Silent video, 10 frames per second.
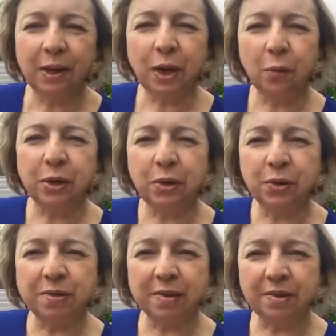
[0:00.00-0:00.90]
You know, we
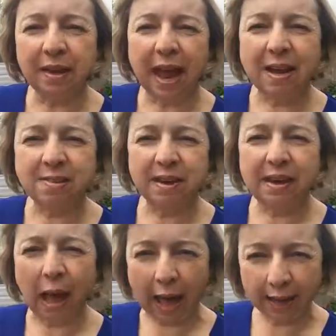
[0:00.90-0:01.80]
use it as a
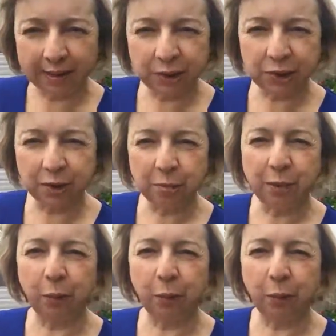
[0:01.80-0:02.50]
garnish,